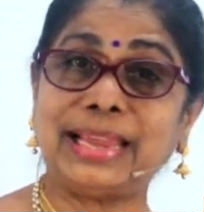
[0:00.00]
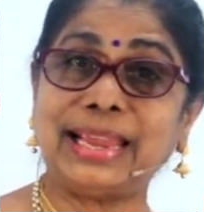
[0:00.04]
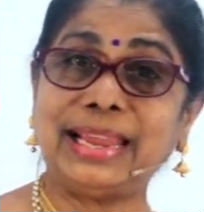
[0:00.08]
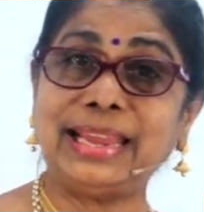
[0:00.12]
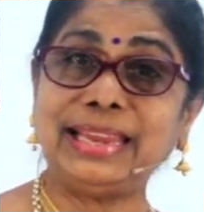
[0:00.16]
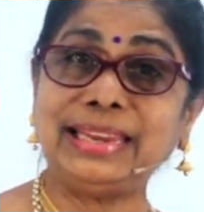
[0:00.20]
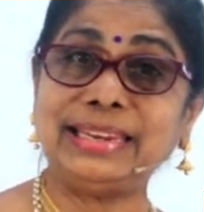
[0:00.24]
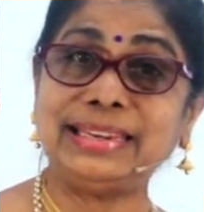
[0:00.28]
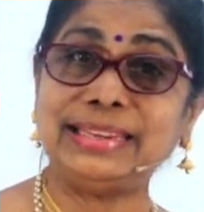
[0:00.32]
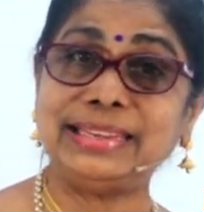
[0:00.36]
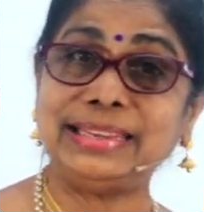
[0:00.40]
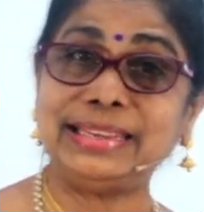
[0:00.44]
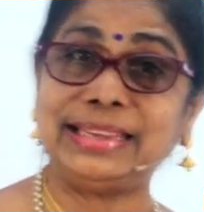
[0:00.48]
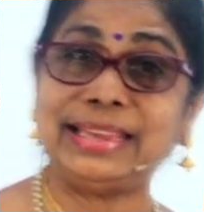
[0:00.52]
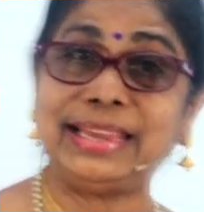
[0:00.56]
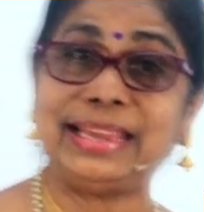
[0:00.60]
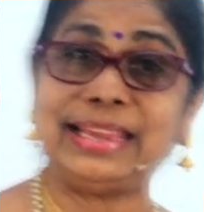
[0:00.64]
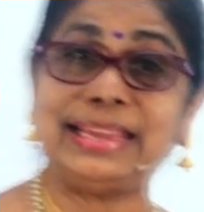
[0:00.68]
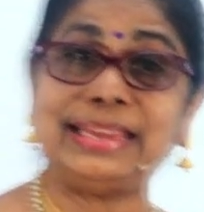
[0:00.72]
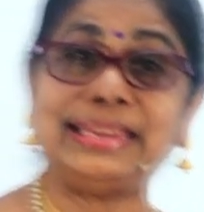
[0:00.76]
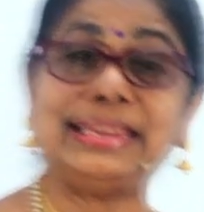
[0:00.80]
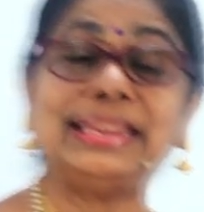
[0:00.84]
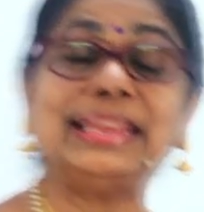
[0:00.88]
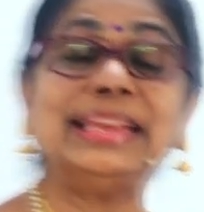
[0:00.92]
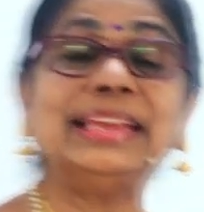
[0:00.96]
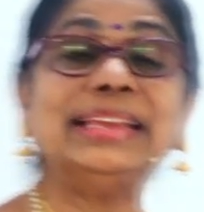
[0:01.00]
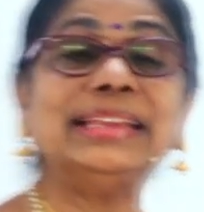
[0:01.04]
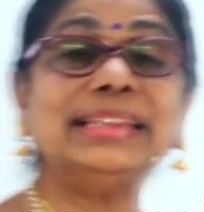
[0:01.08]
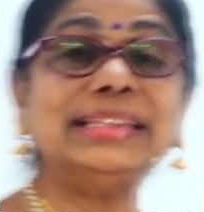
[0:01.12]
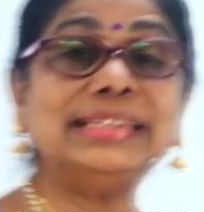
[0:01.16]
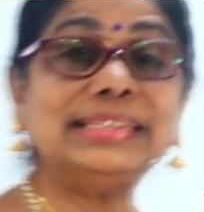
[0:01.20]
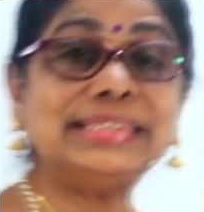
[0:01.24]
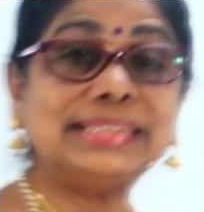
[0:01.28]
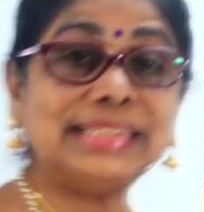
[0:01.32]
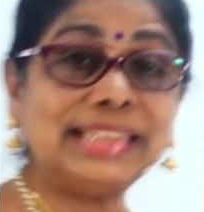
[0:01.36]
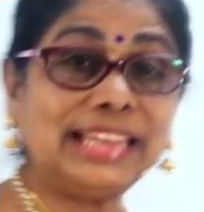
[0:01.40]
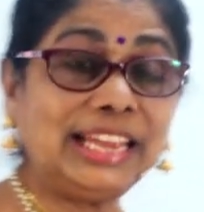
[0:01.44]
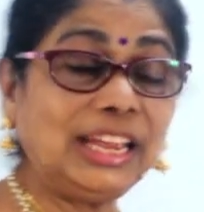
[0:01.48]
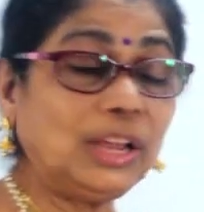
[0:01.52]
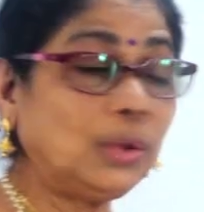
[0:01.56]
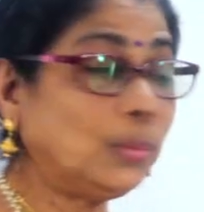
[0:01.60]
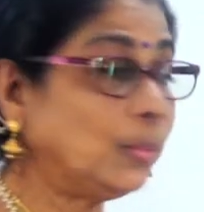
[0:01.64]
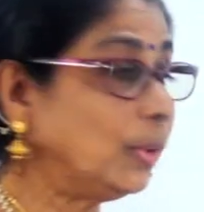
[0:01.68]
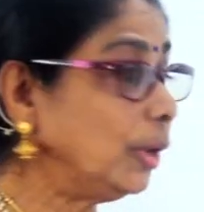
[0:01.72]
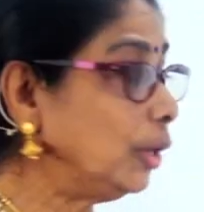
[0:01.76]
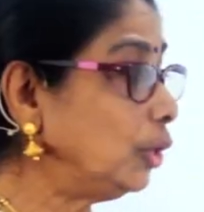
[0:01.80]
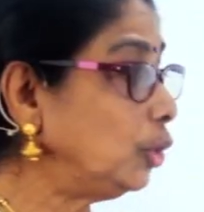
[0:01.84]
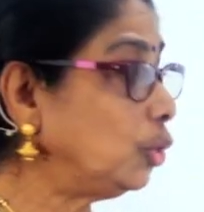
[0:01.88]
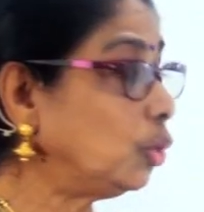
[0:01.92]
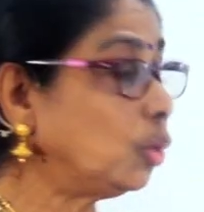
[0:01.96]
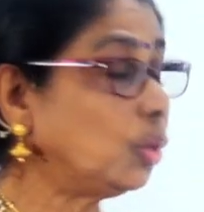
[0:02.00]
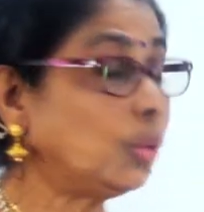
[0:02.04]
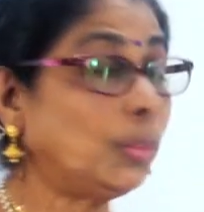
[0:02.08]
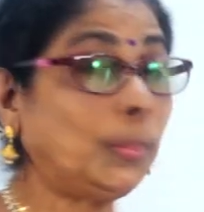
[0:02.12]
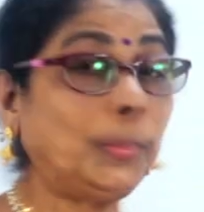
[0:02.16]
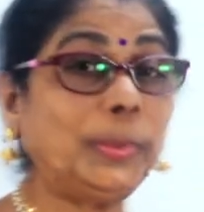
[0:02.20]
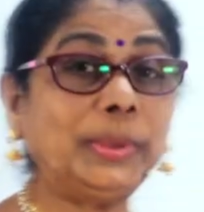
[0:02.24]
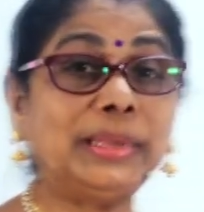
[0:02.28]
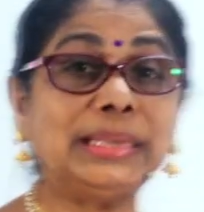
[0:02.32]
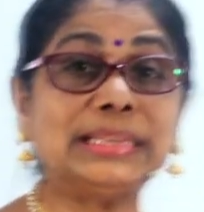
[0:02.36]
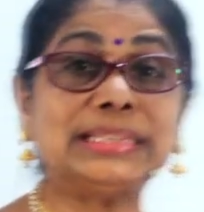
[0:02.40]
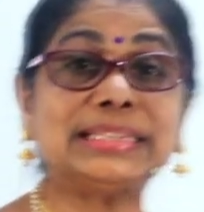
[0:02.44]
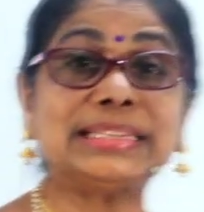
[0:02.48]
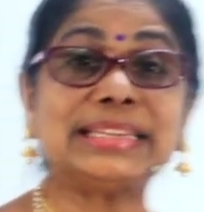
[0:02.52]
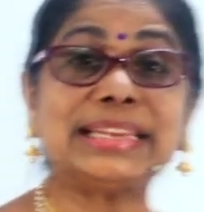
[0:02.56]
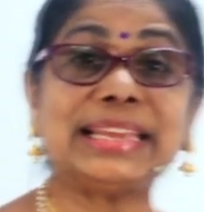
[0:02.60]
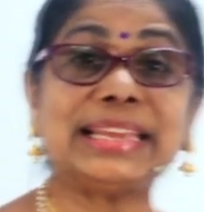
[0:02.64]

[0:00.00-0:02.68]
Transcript: 88 is equal to rupees